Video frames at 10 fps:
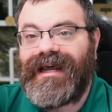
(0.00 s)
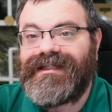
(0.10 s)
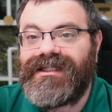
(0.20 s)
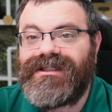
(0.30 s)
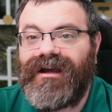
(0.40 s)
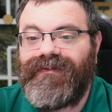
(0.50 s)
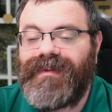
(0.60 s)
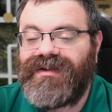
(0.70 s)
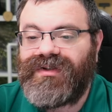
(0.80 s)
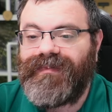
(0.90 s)
I did solve a
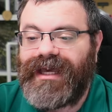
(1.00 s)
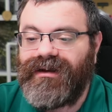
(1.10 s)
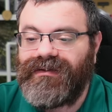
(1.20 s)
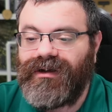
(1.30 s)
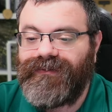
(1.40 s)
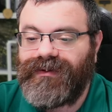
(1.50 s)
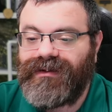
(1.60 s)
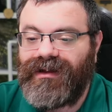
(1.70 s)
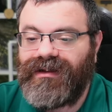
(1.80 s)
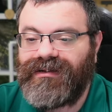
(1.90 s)
puzzle by Clover
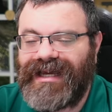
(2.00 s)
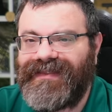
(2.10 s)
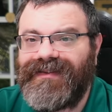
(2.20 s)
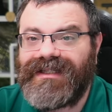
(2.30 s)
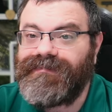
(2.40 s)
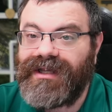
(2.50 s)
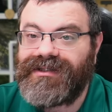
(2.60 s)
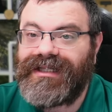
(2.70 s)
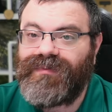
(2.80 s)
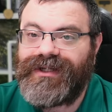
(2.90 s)
called, I think this
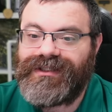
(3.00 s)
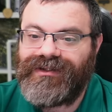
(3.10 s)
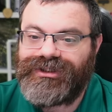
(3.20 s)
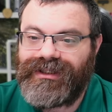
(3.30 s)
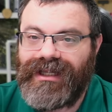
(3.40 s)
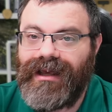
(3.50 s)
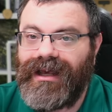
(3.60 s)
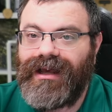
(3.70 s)
puzzle has one solution.